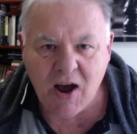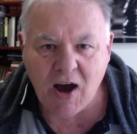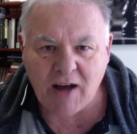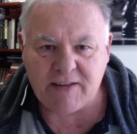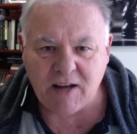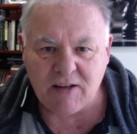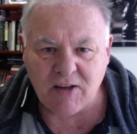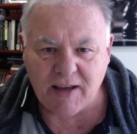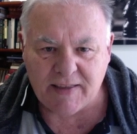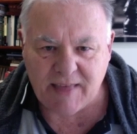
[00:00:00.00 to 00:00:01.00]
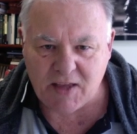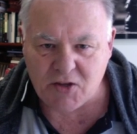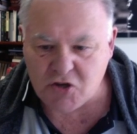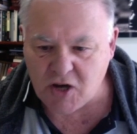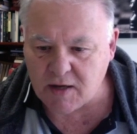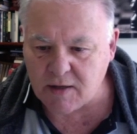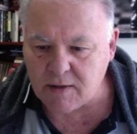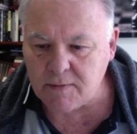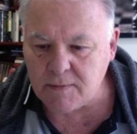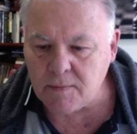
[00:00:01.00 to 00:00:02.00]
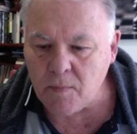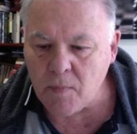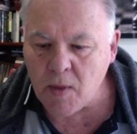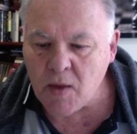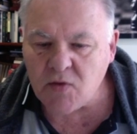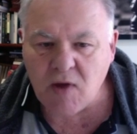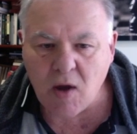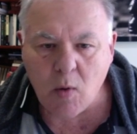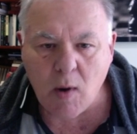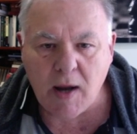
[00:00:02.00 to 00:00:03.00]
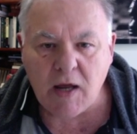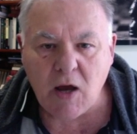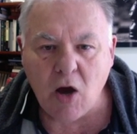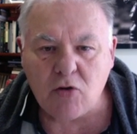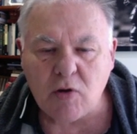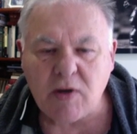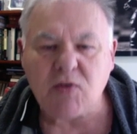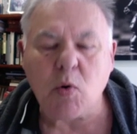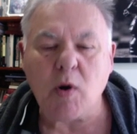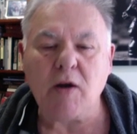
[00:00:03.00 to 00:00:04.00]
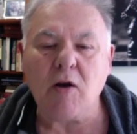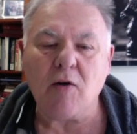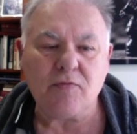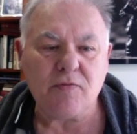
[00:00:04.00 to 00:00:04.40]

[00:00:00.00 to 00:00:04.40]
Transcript: I don't like that check. So I took his queen off.